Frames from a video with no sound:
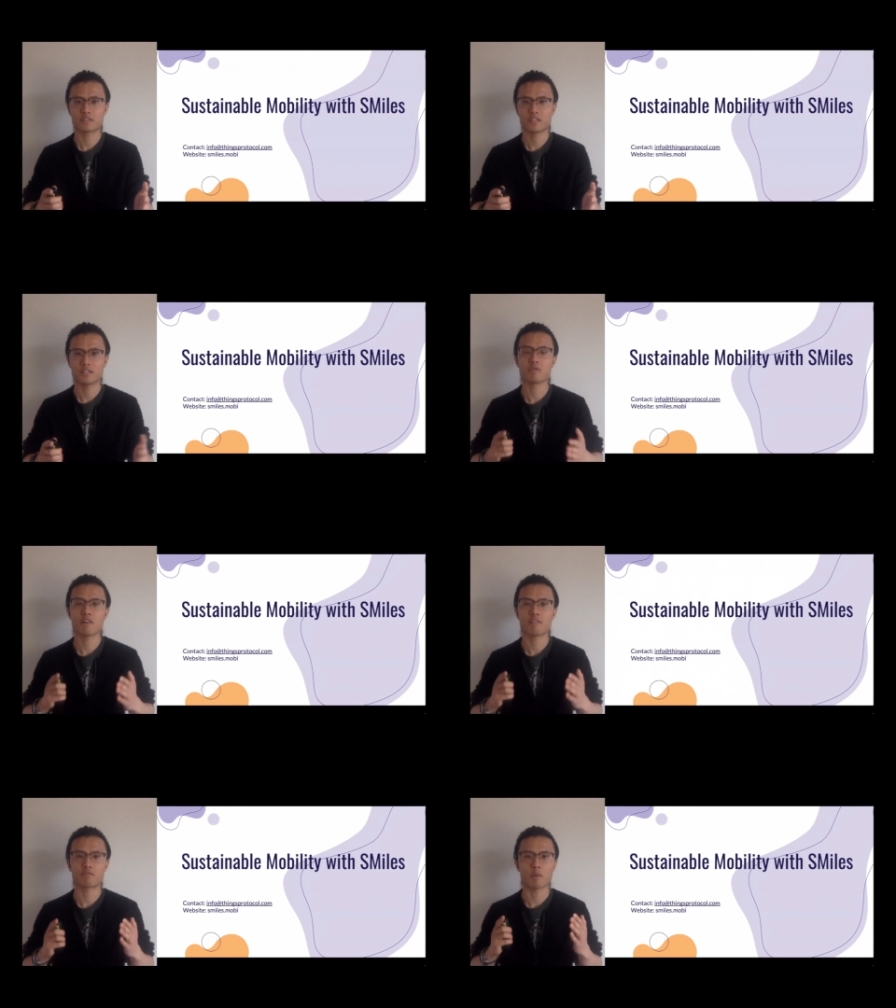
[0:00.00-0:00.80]
and you
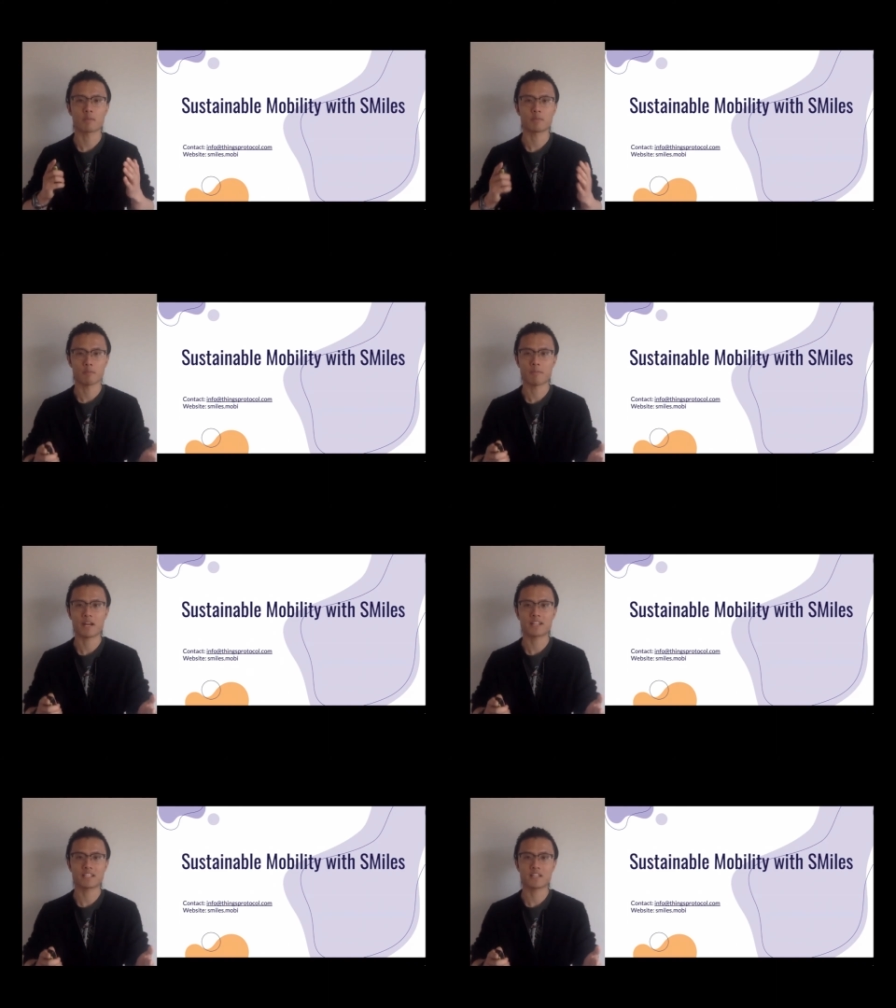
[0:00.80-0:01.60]
are from the
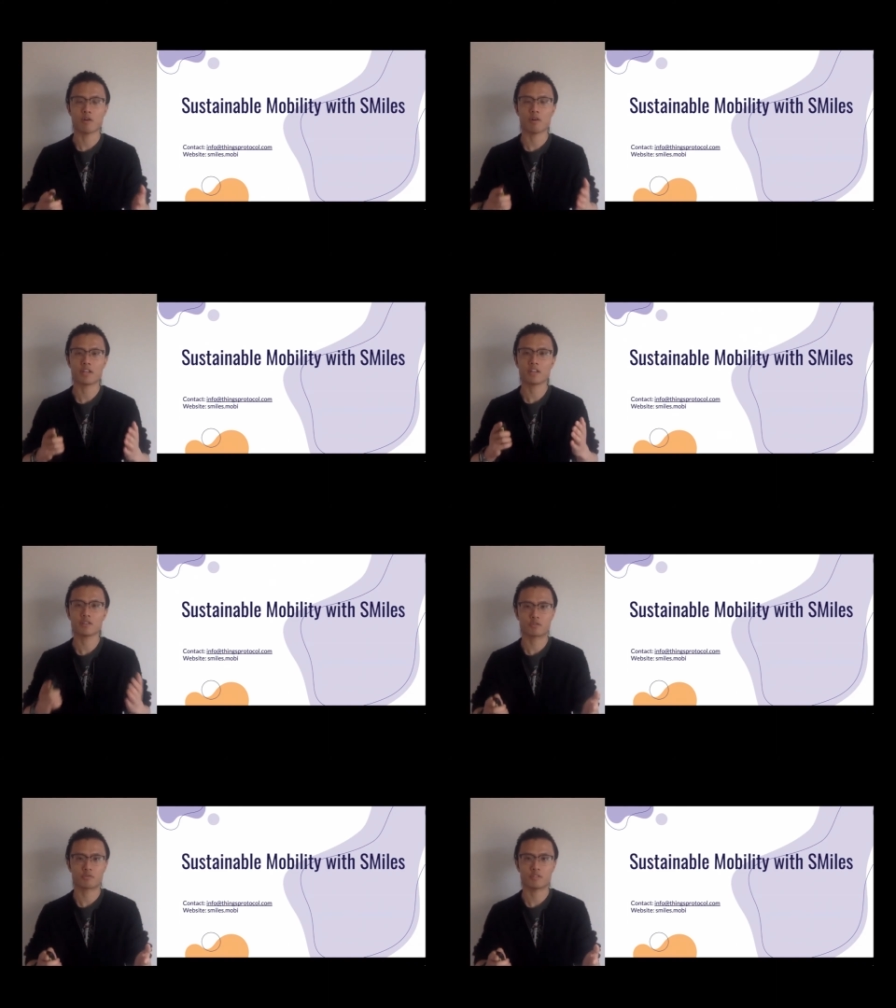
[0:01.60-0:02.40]
mobility or
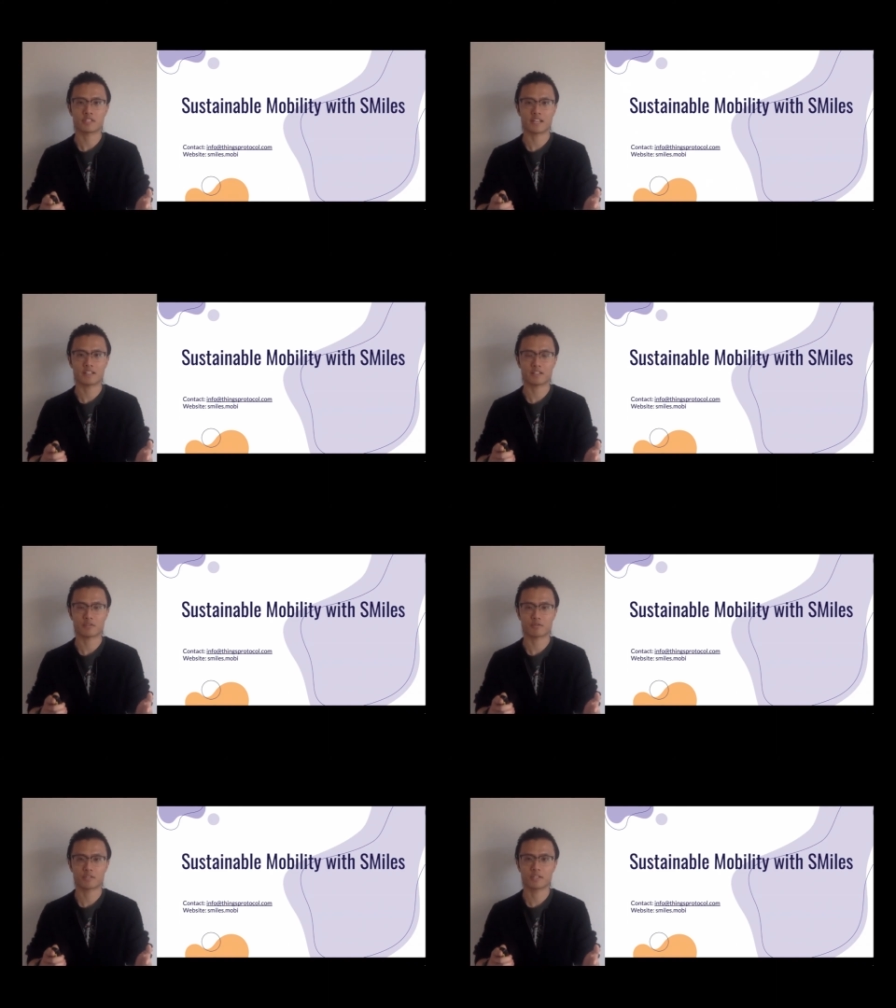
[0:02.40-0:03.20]
insurance
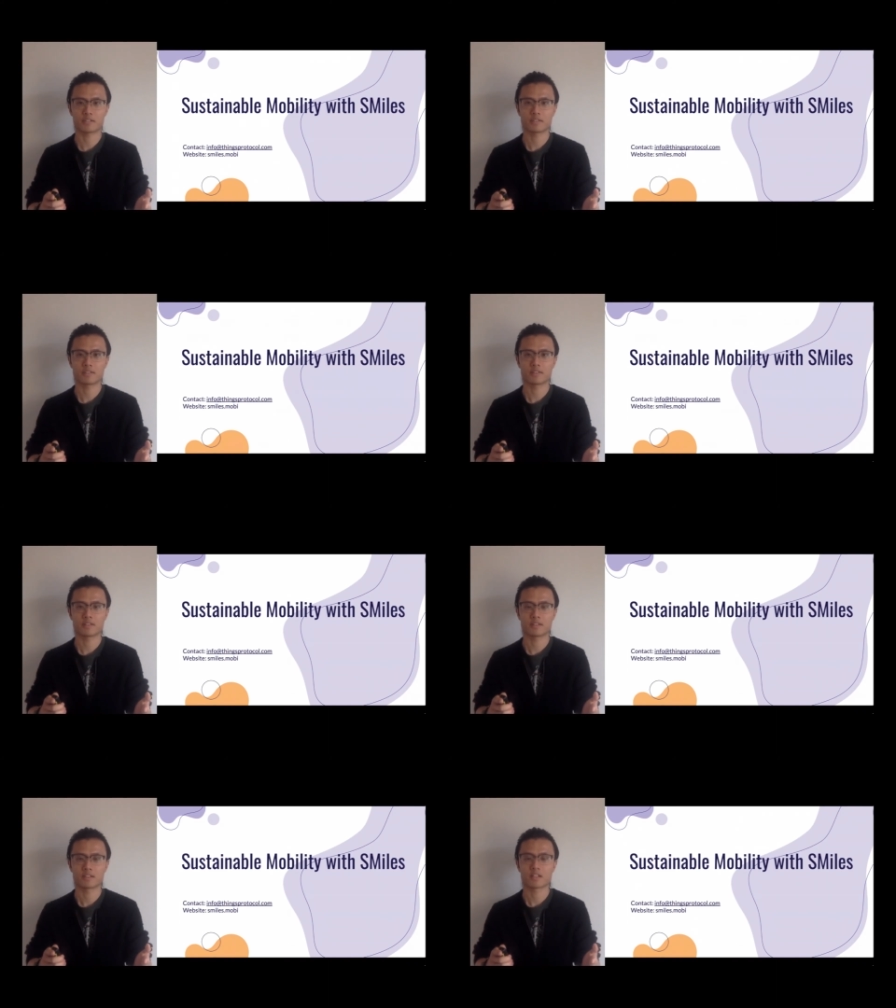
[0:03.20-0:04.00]
industry,
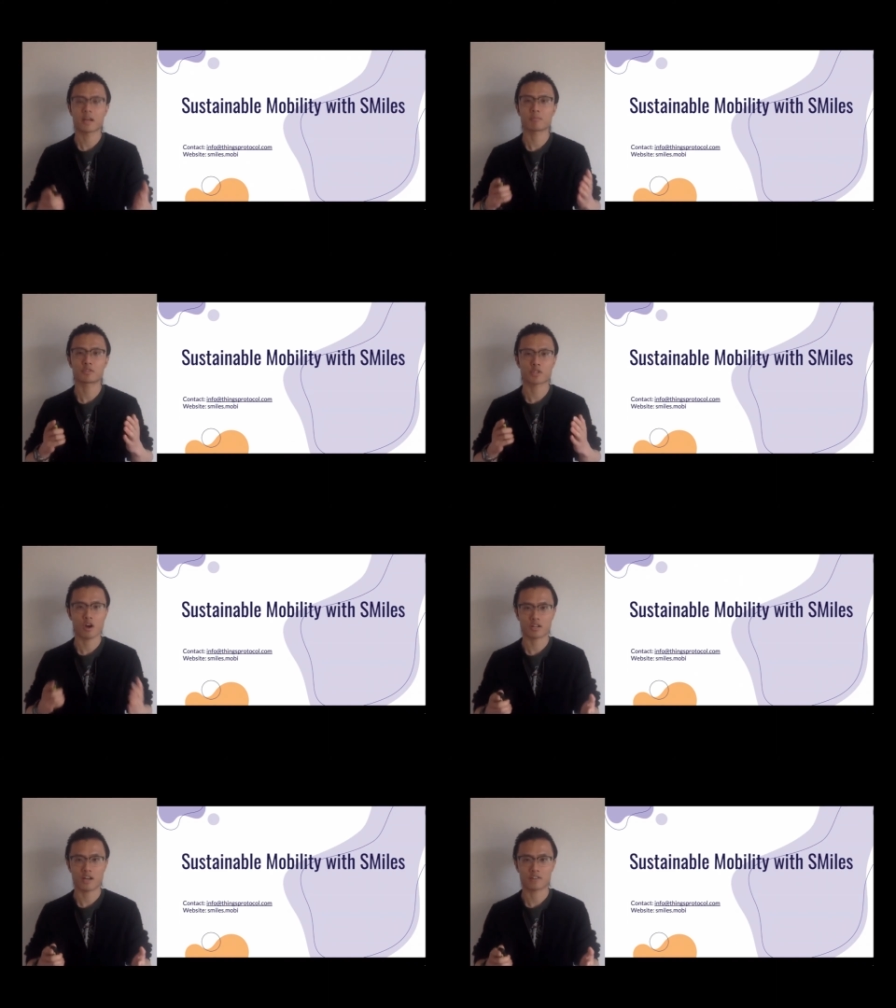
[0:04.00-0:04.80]
come to
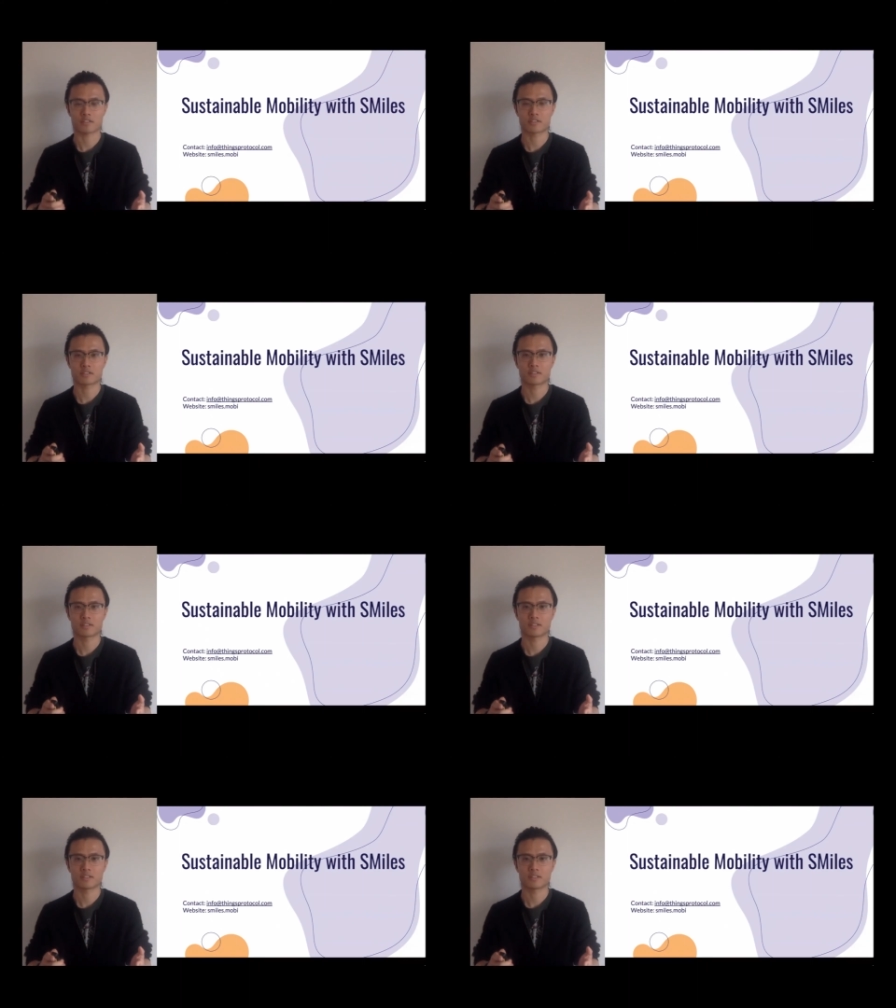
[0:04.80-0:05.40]
talk us.